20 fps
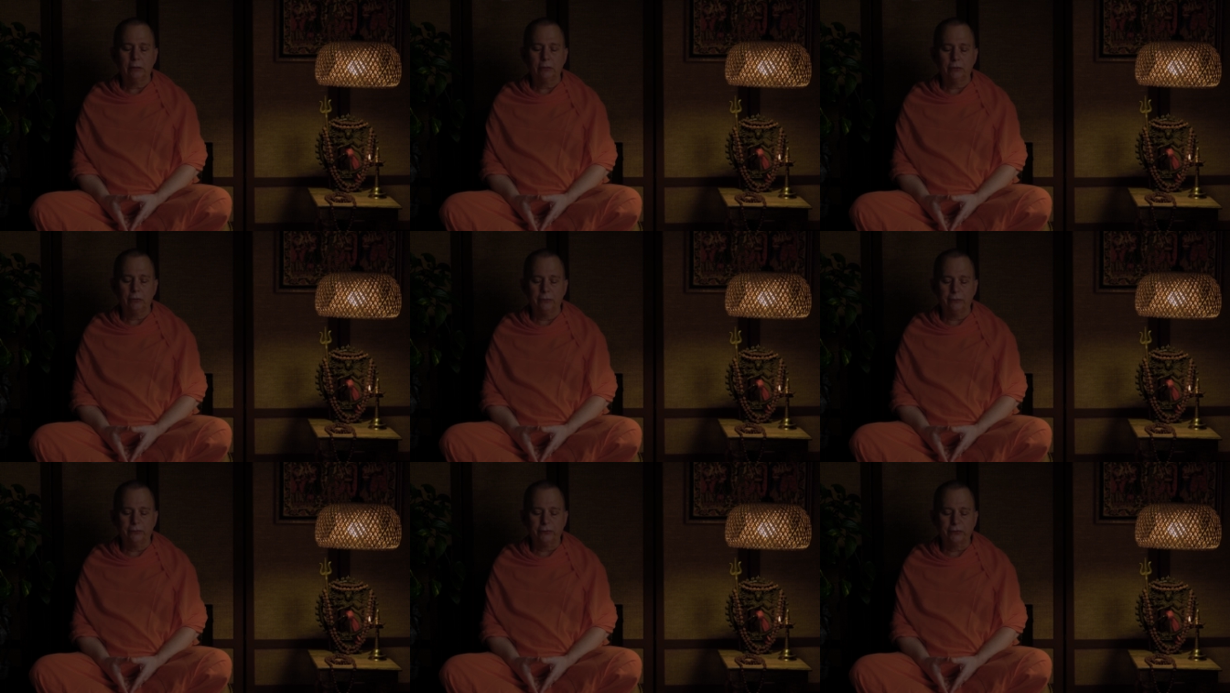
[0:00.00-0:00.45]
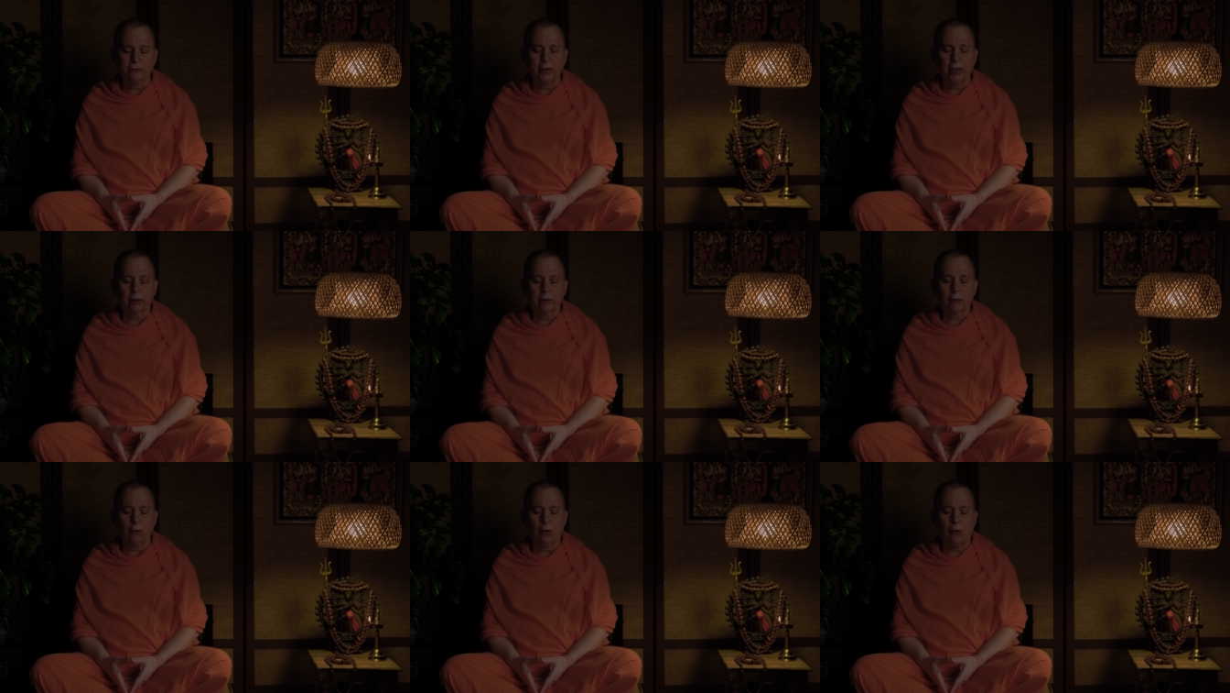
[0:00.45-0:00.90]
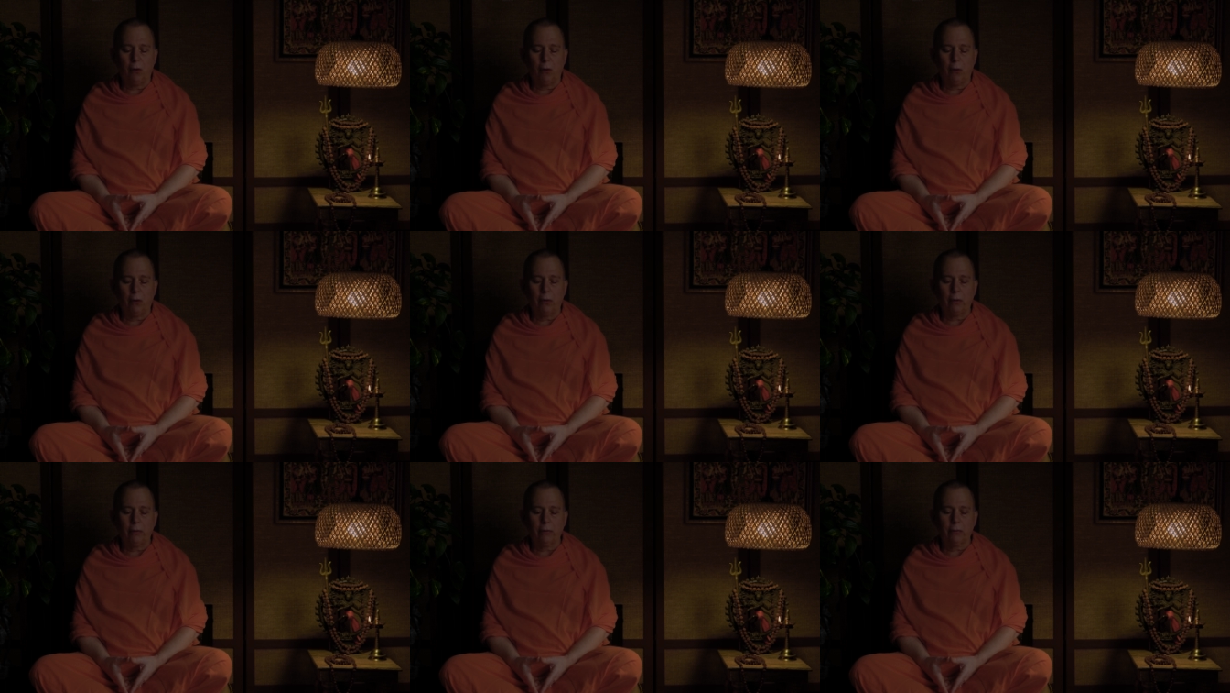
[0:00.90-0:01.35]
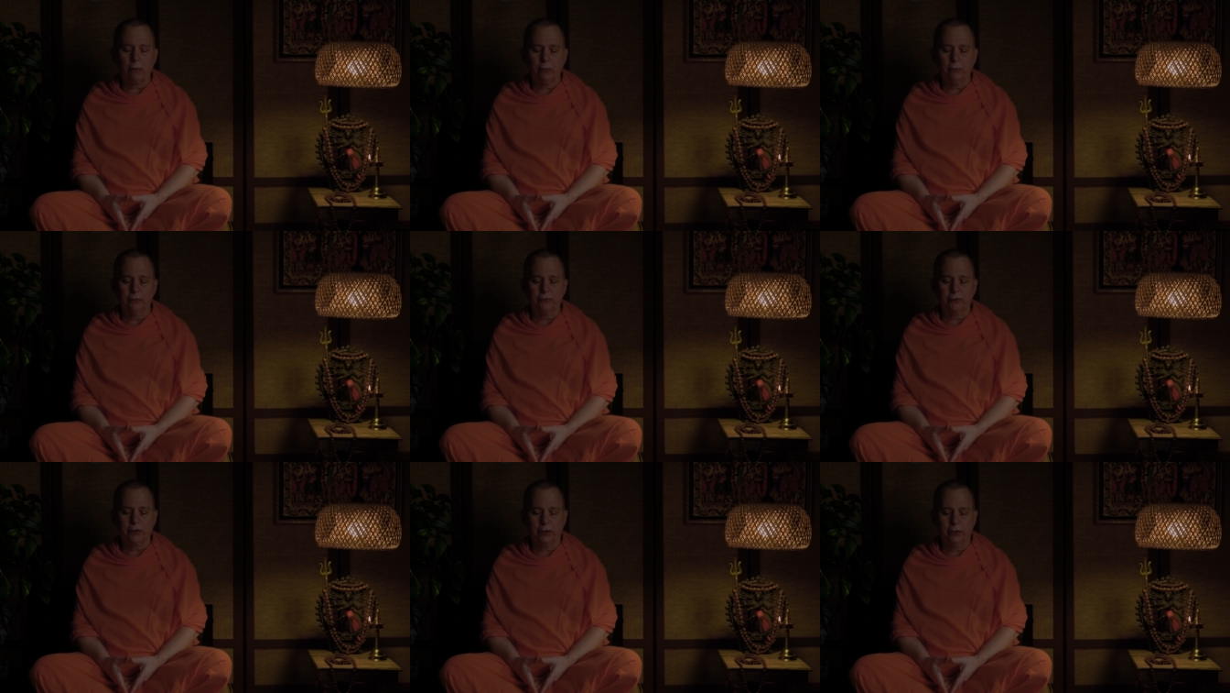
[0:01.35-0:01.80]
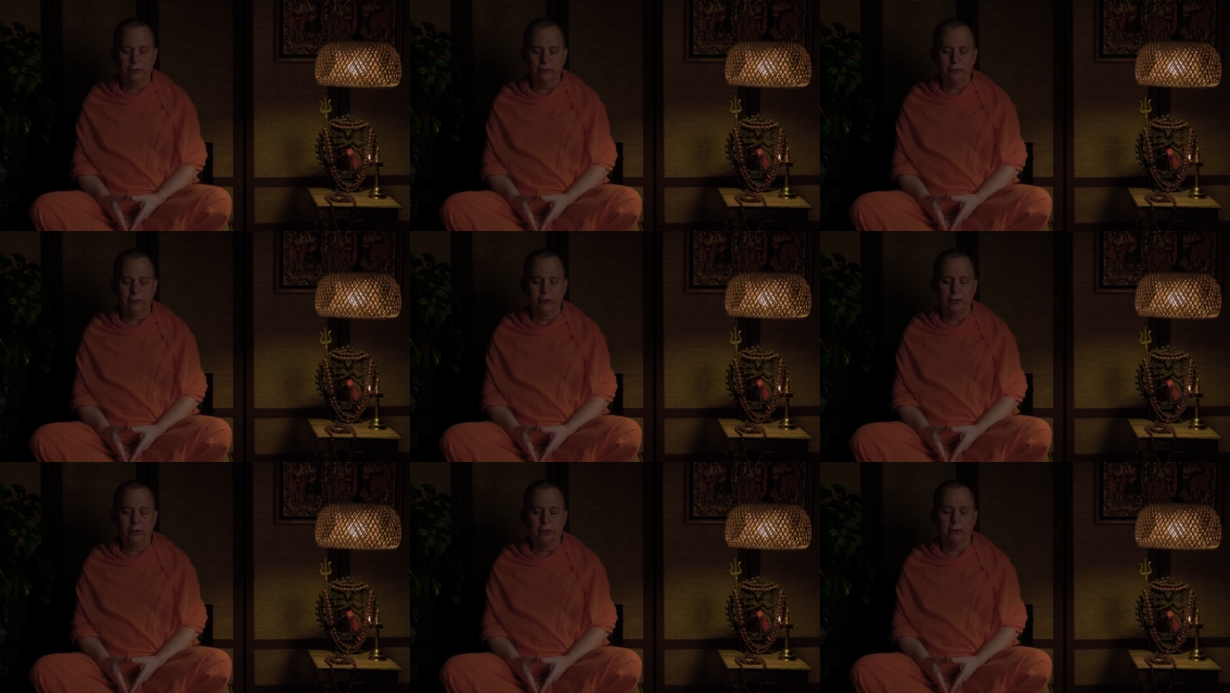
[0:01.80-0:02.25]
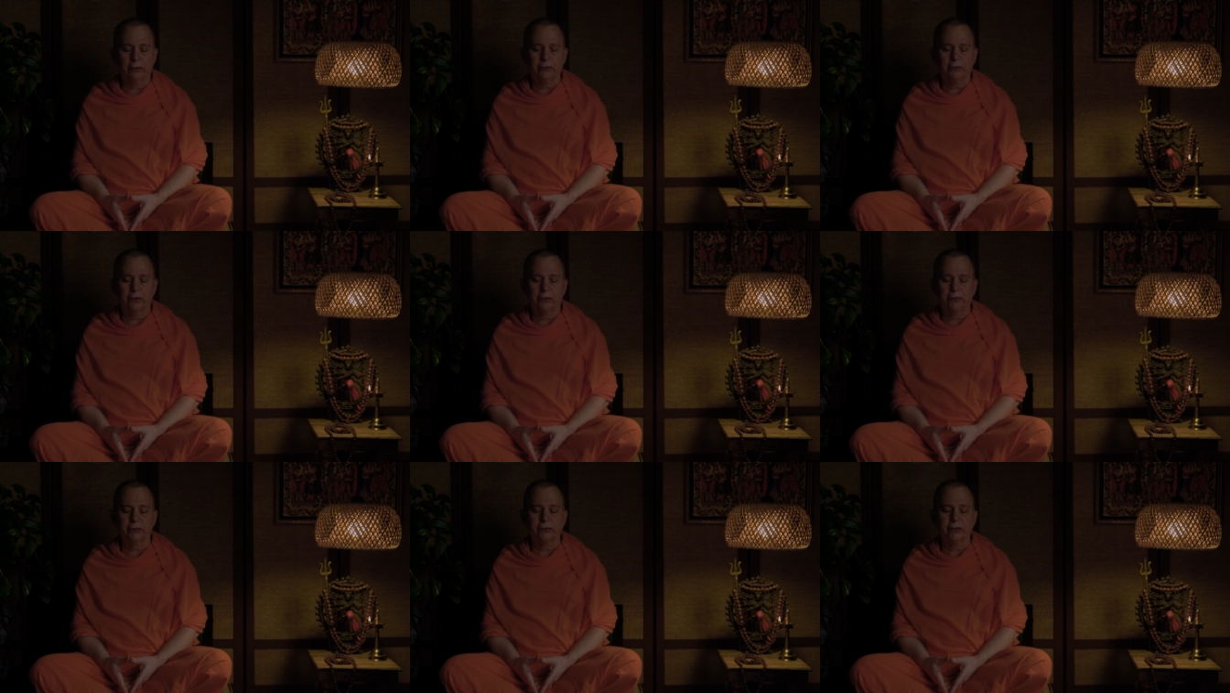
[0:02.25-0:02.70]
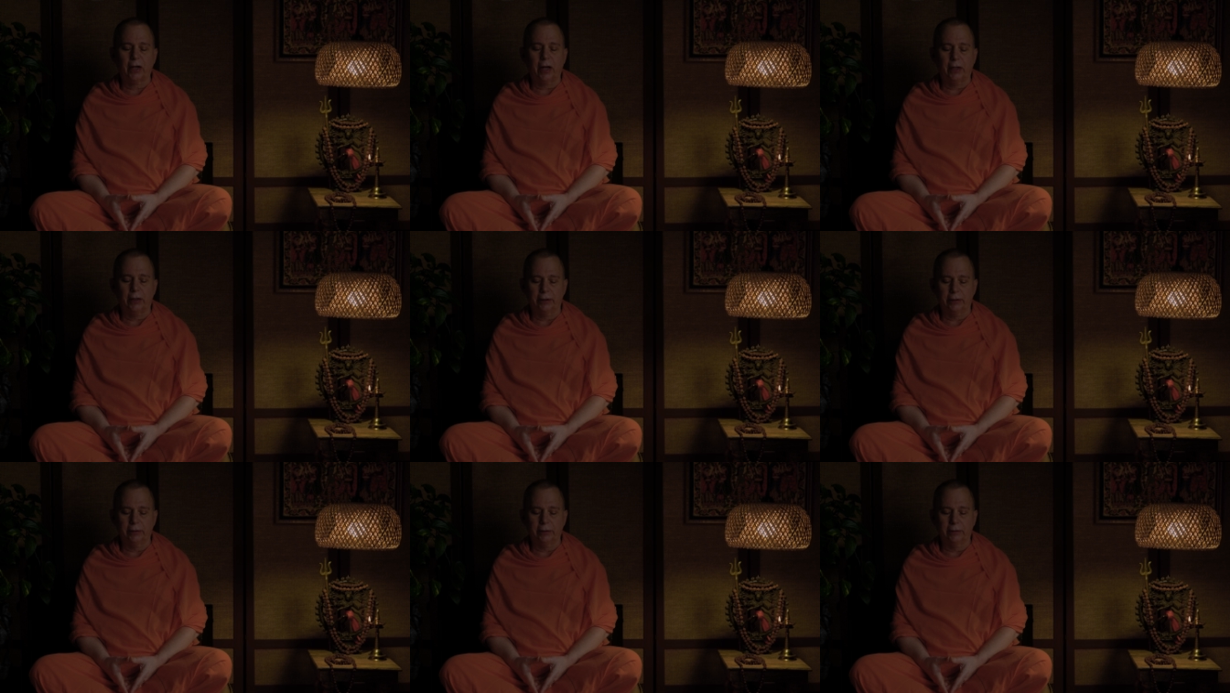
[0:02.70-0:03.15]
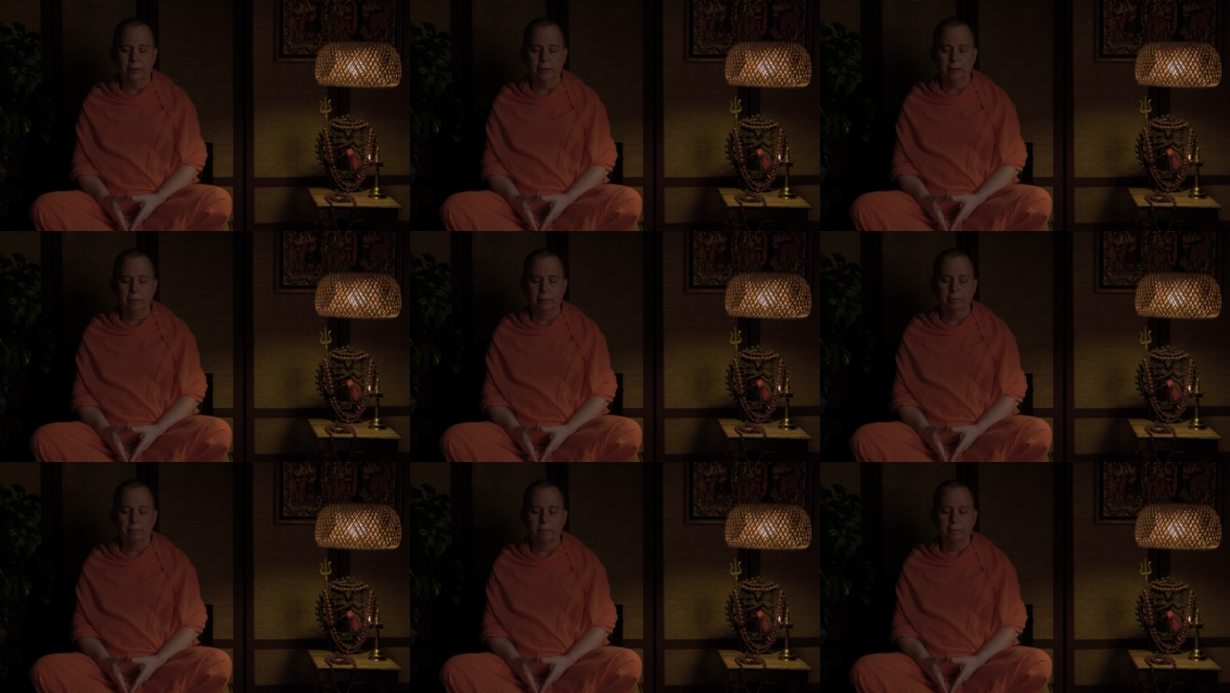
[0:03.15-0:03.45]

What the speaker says: to set all those concerns aside,